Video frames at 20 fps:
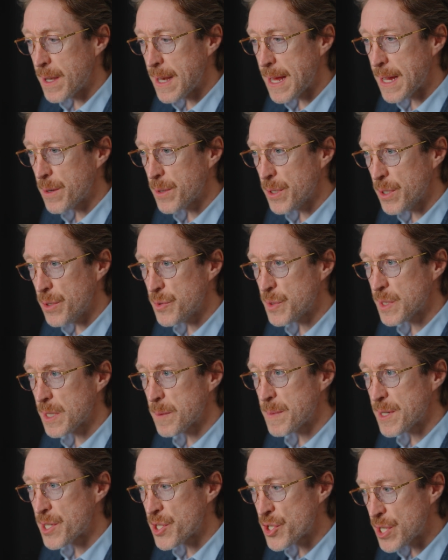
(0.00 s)
now
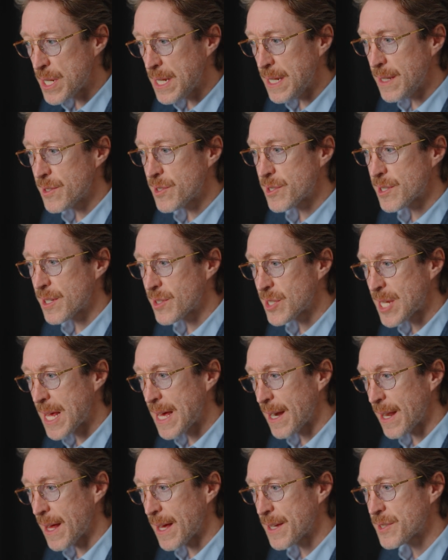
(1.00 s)
using machines to
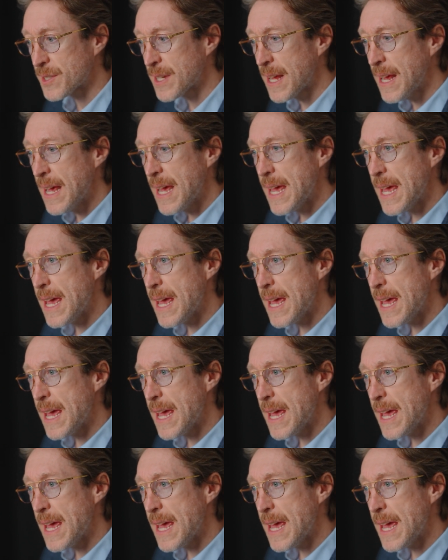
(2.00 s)
tell us